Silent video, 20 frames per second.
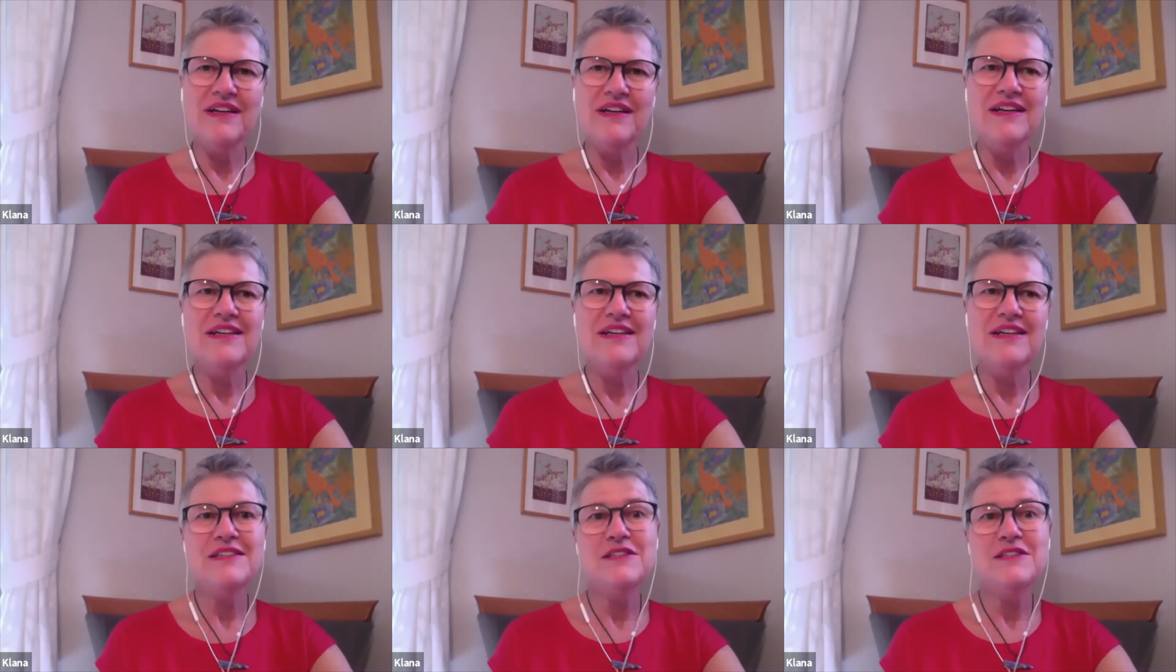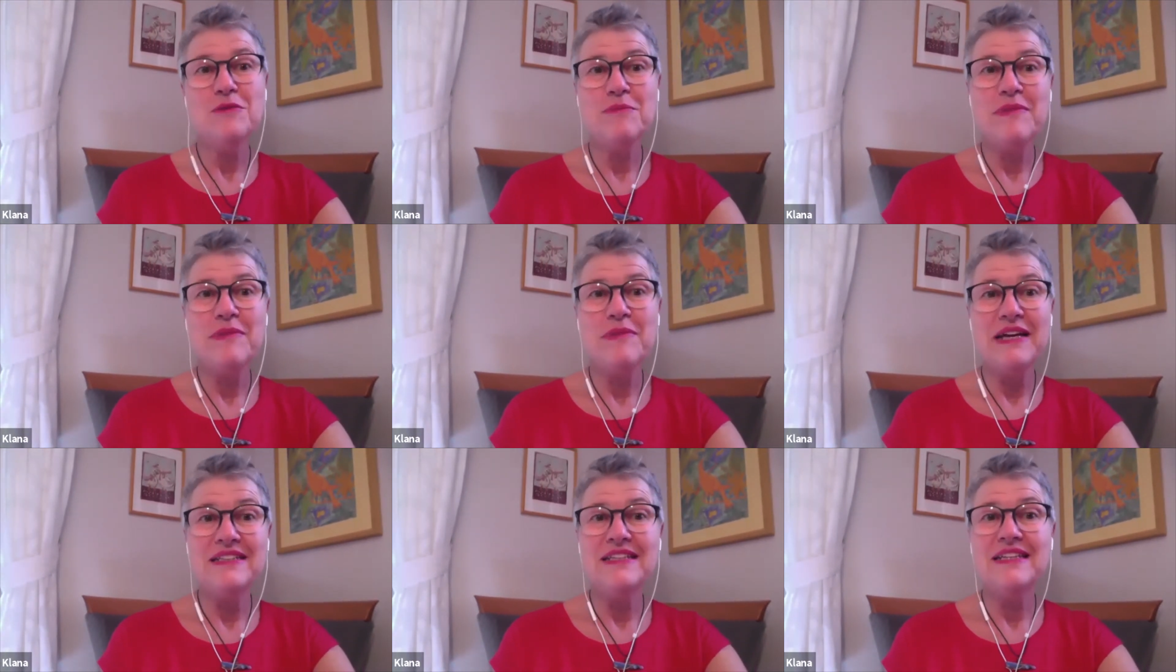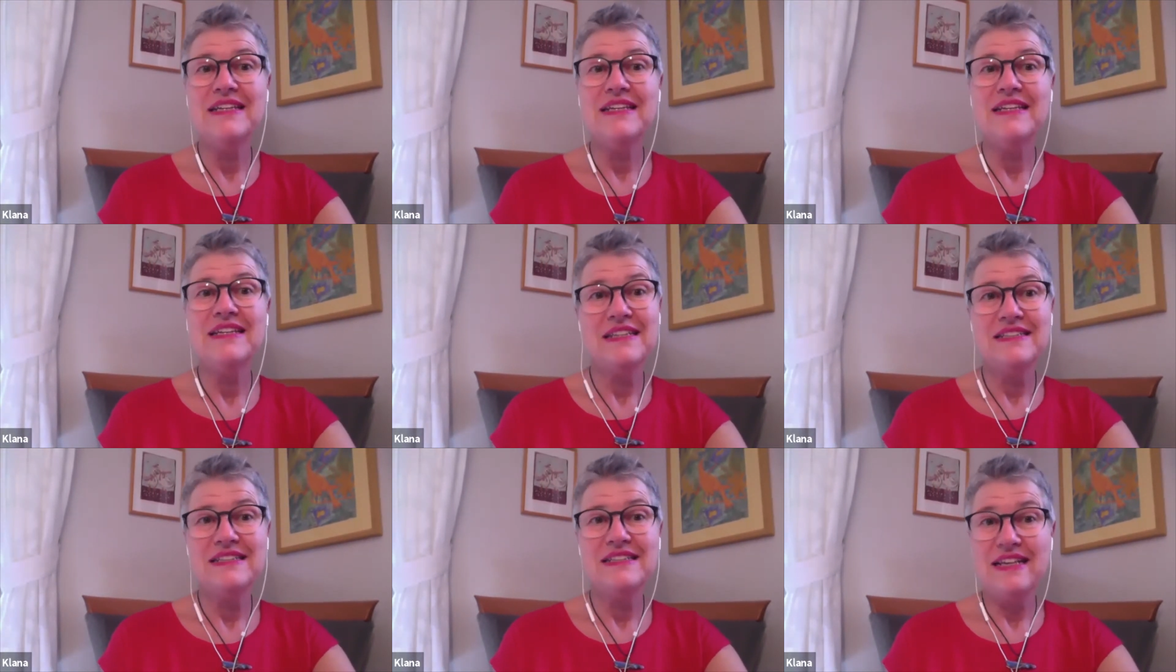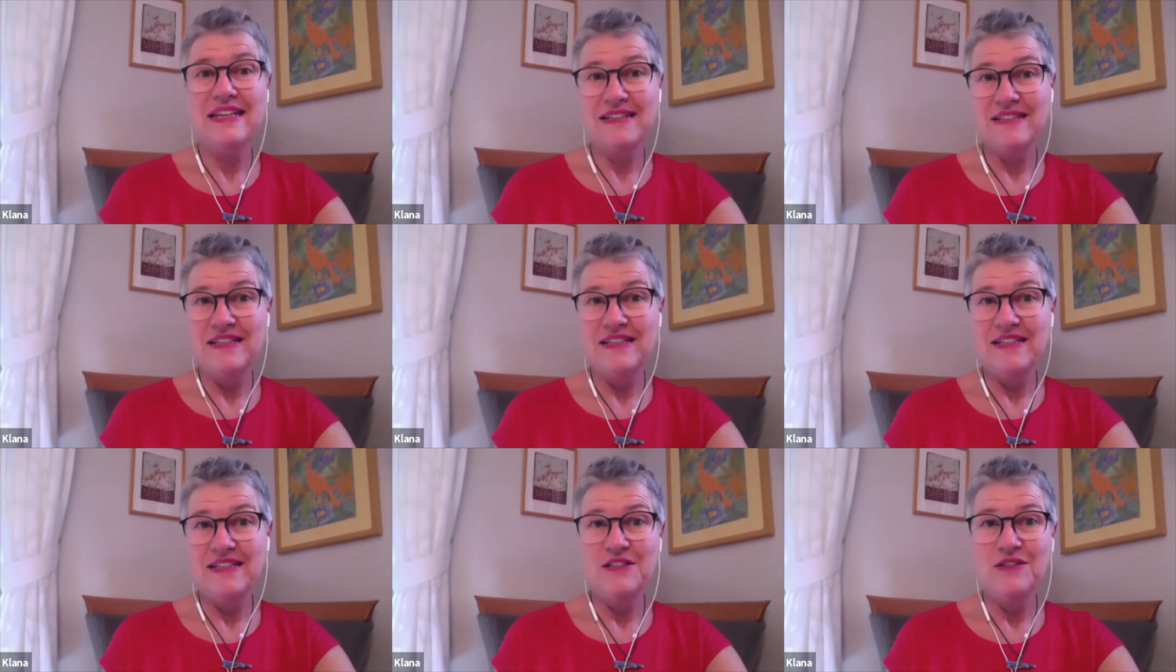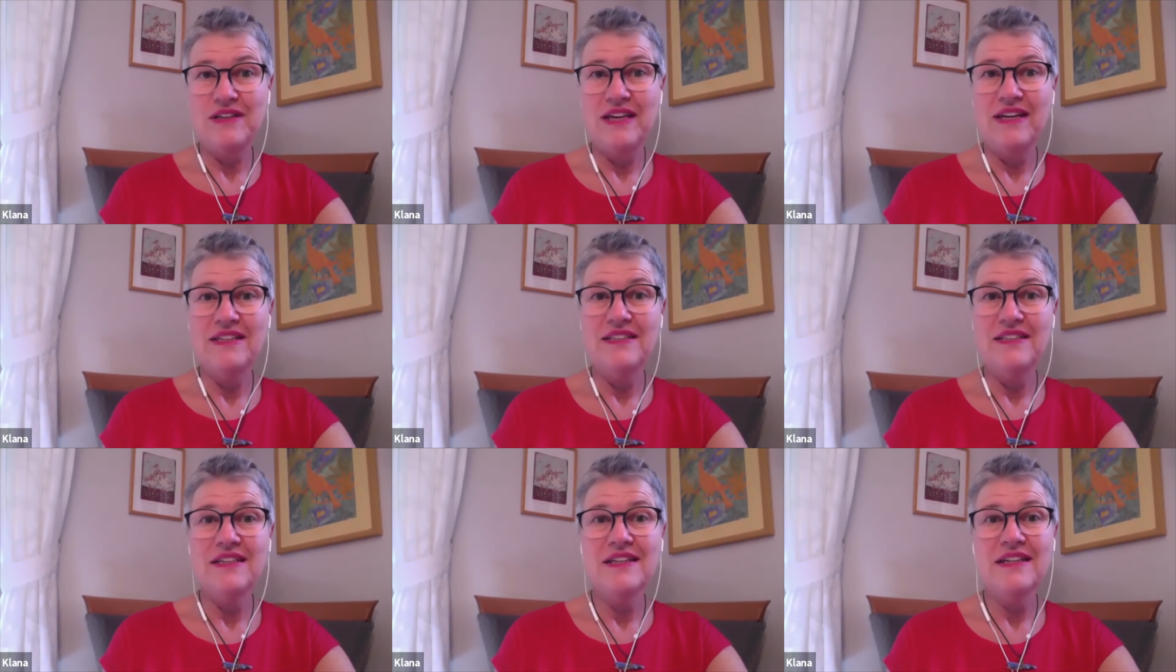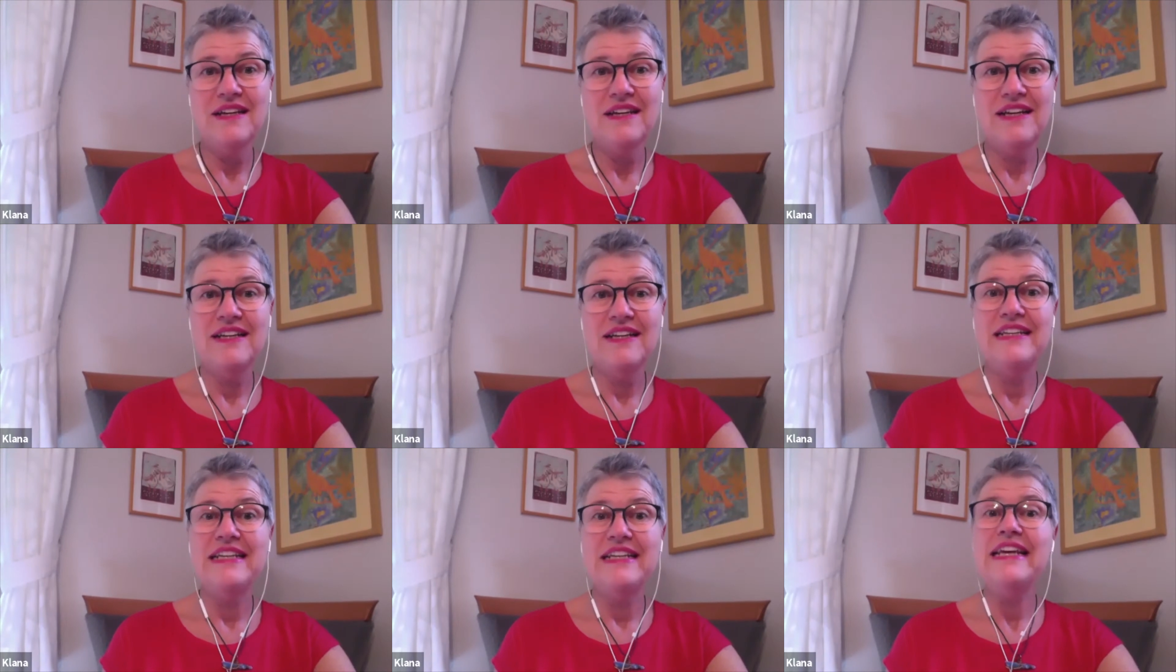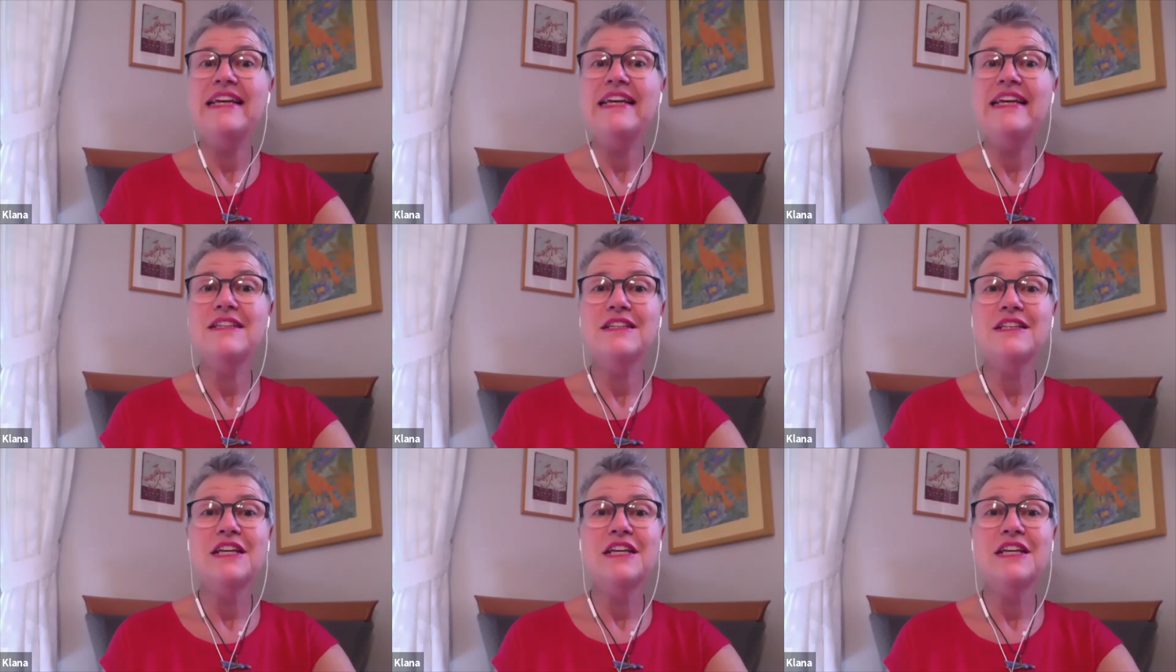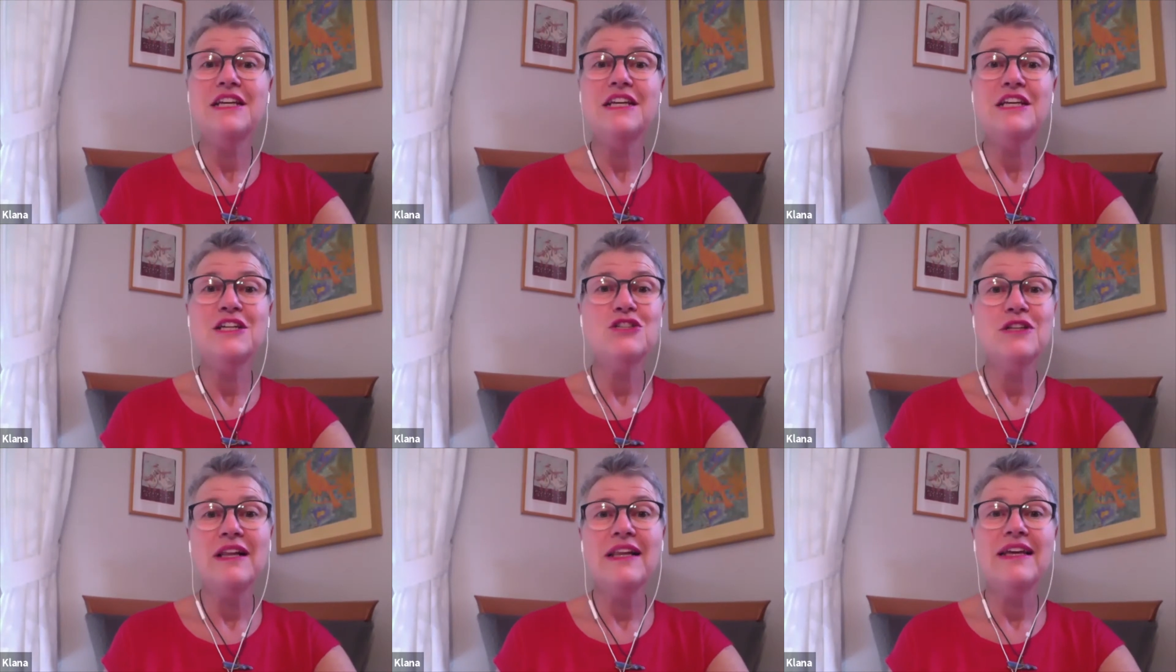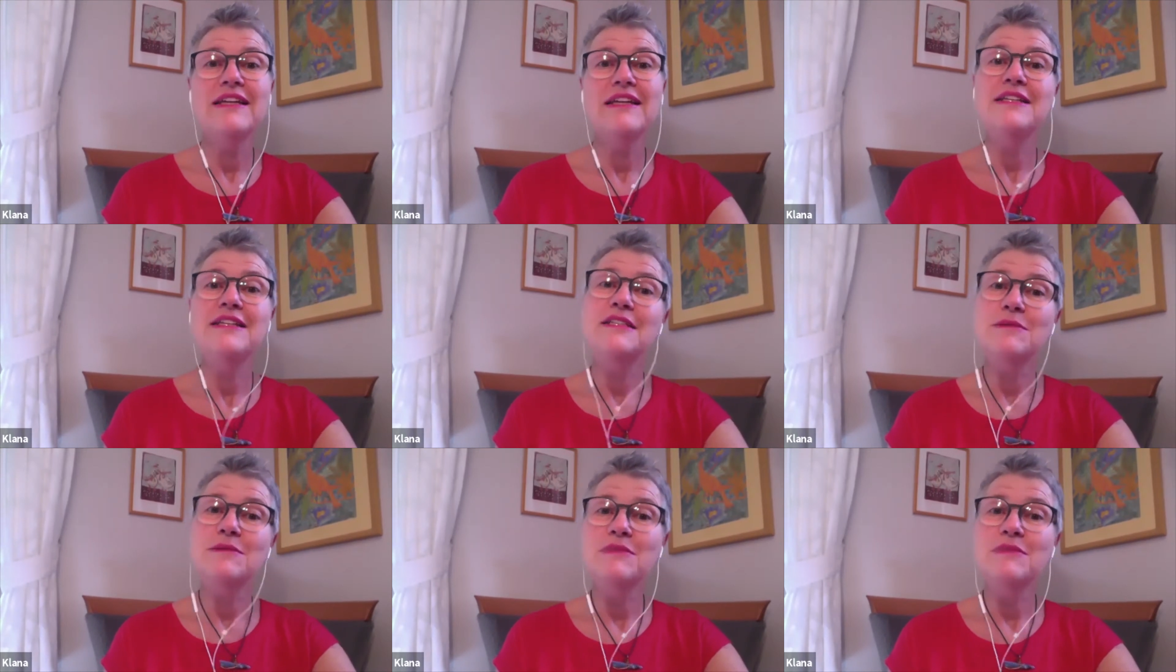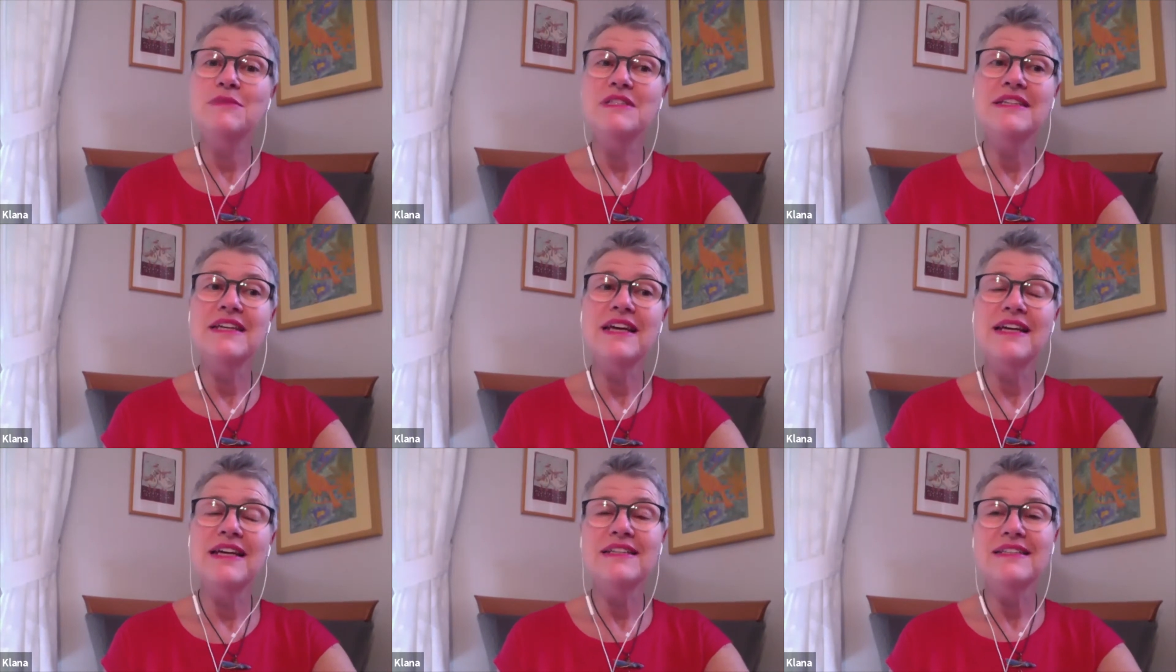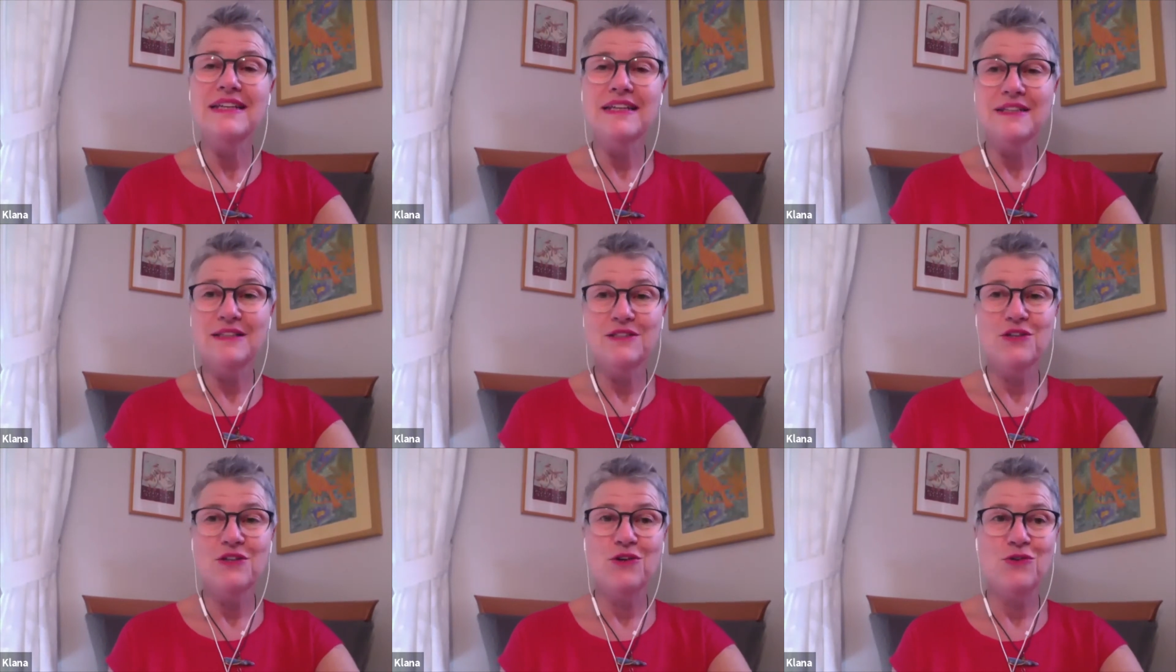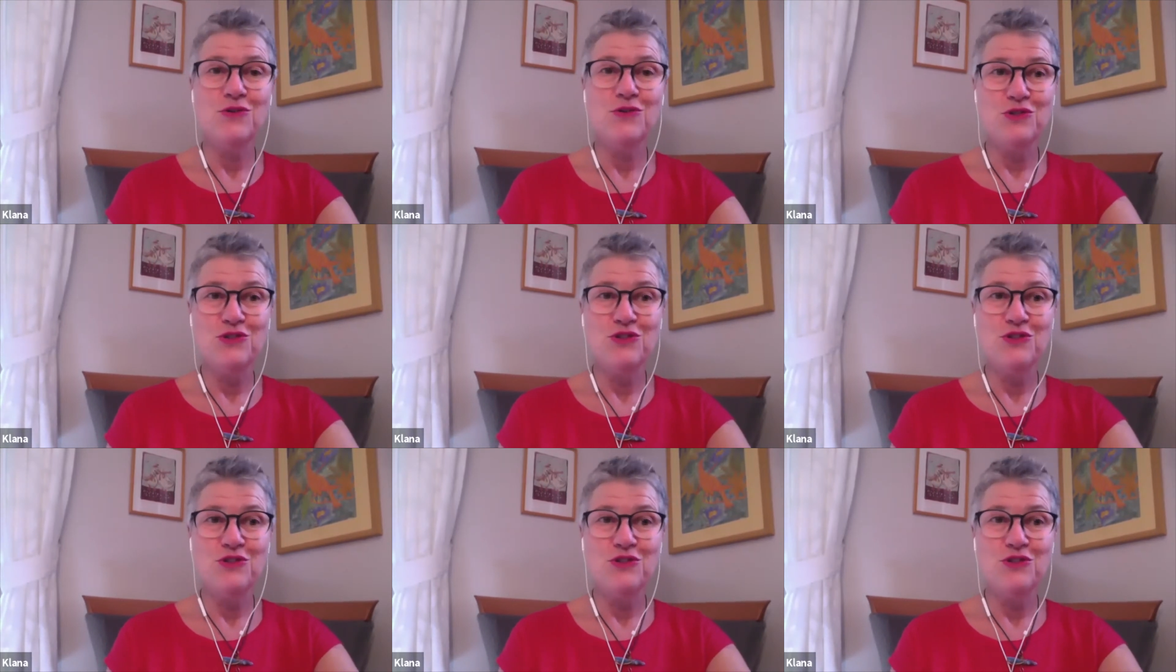a somatic sex educator, and an international intimacy and sex coach.